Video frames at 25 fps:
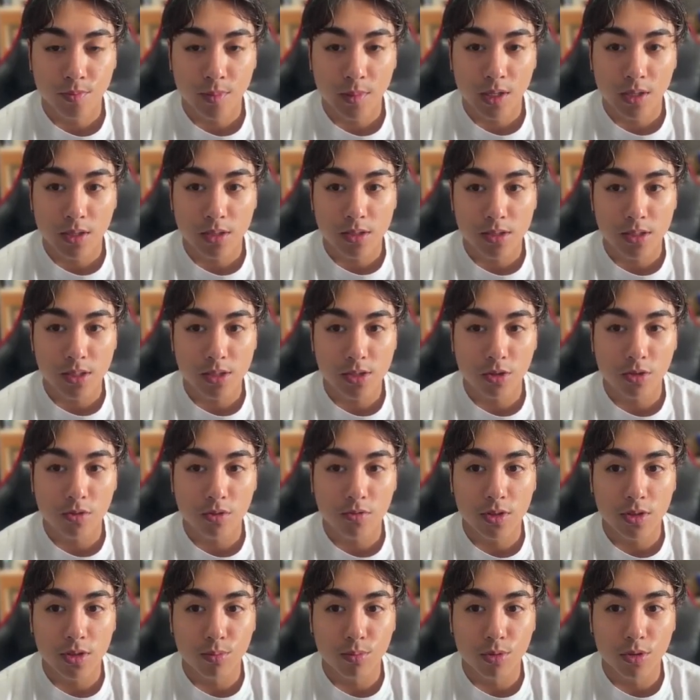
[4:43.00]
So let's go
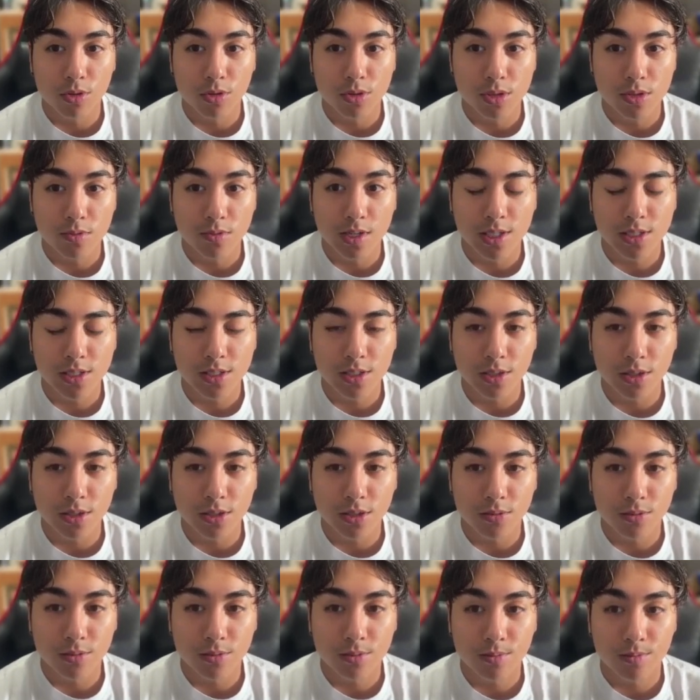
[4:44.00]
over the pros of
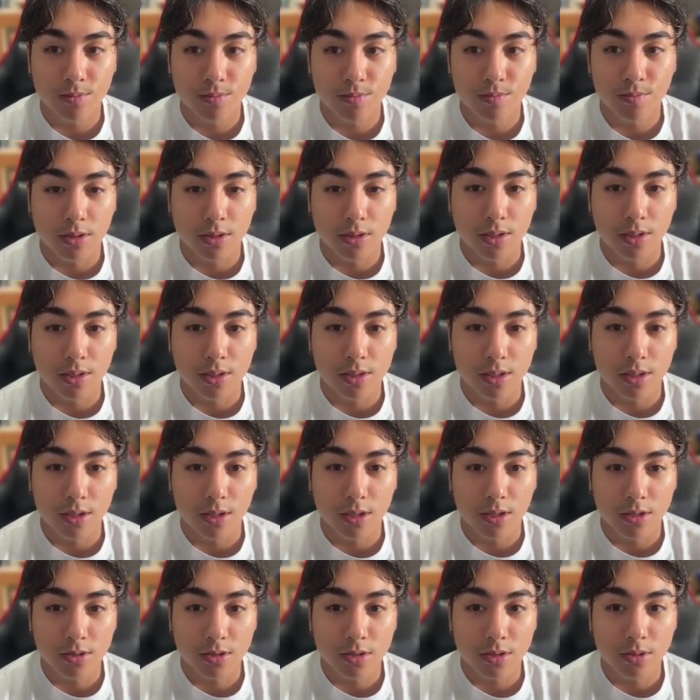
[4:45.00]
SEO. It's a
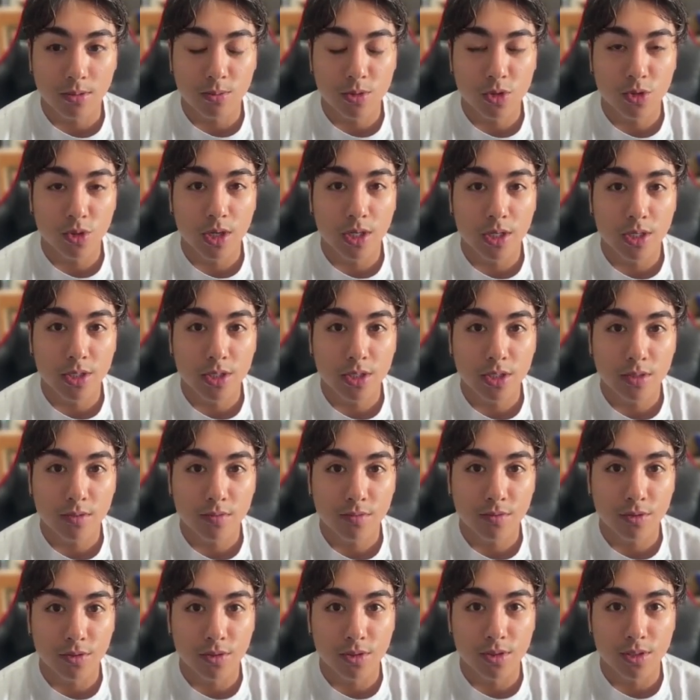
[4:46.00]
long-term strategy
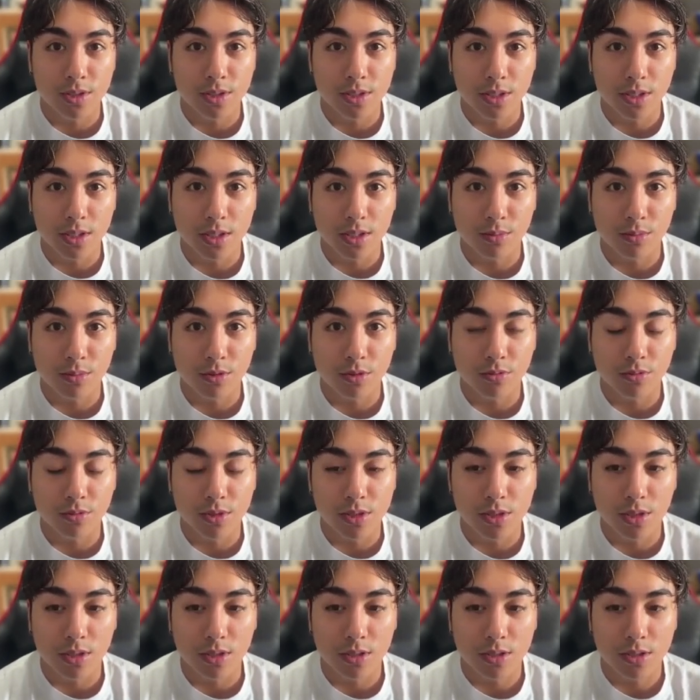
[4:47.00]
for sustainable
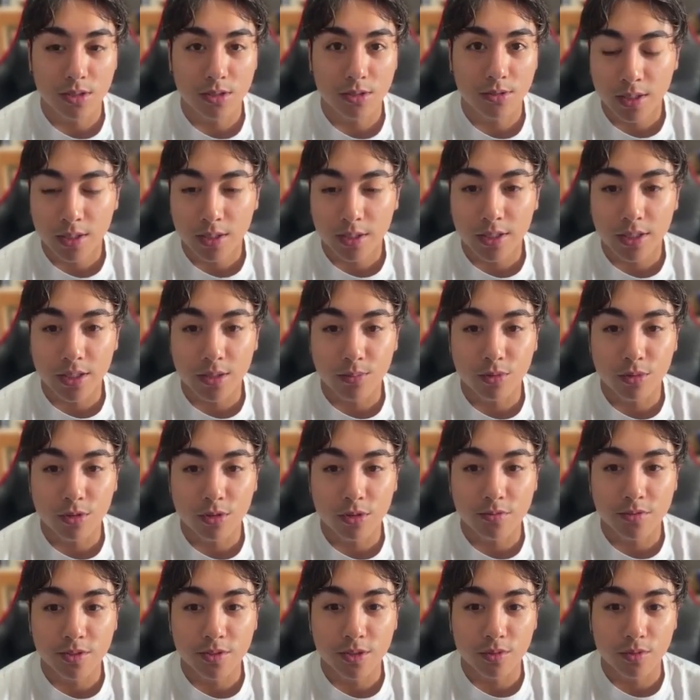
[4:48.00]
results. It
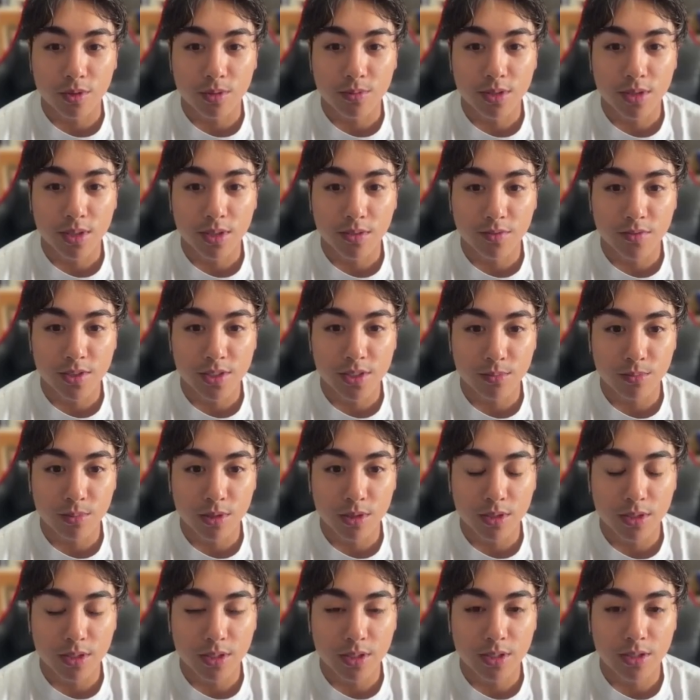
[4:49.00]
improves your website
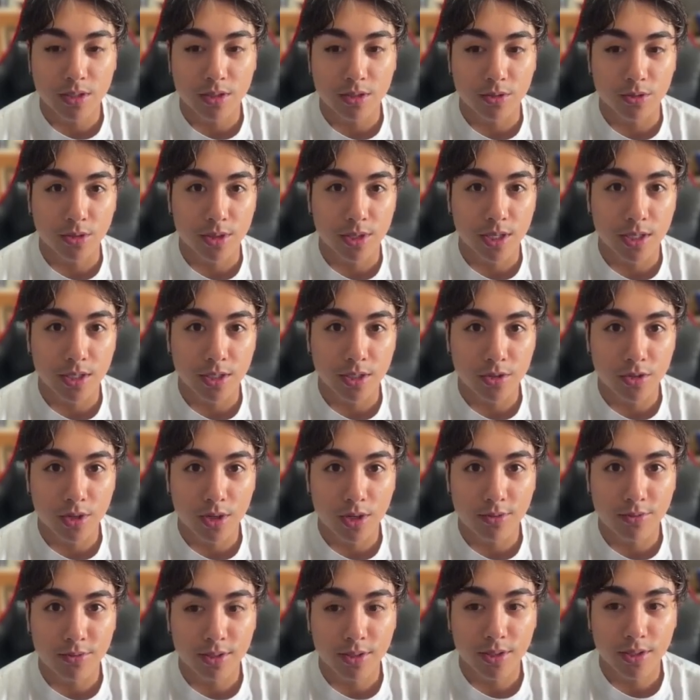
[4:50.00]
visibility and organic
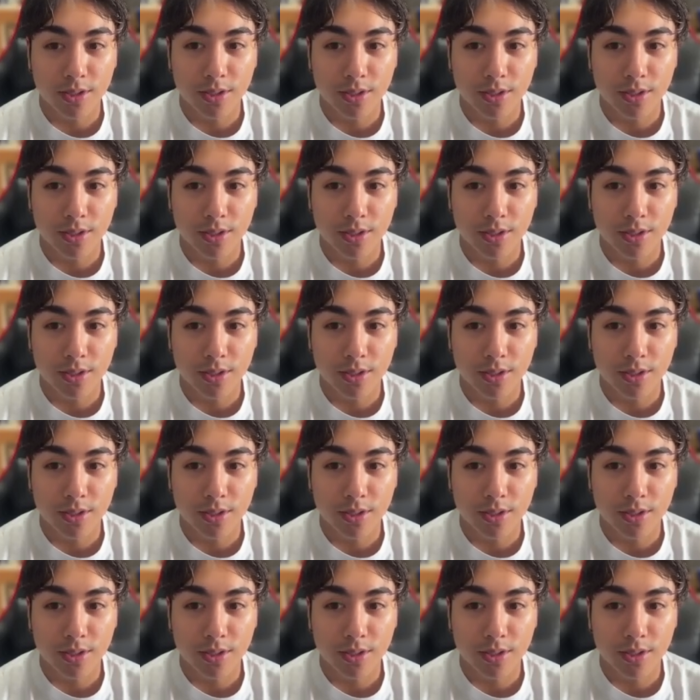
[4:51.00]
traffic,